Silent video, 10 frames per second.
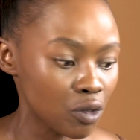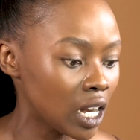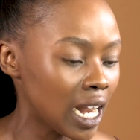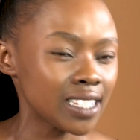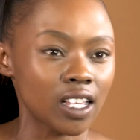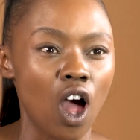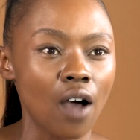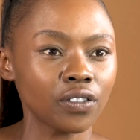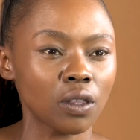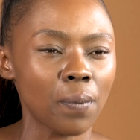realized that
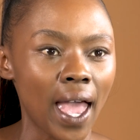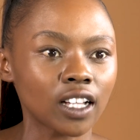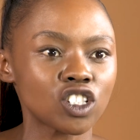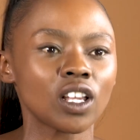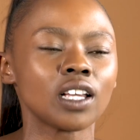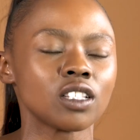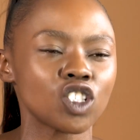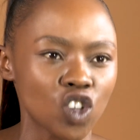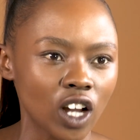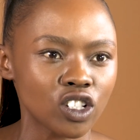half of the packaging has
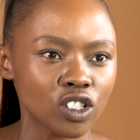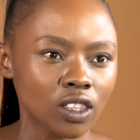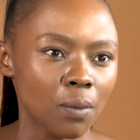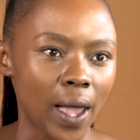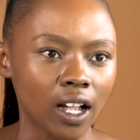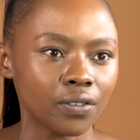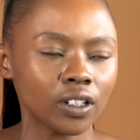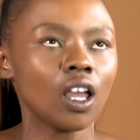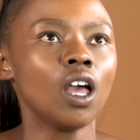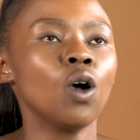instructions on the back of it,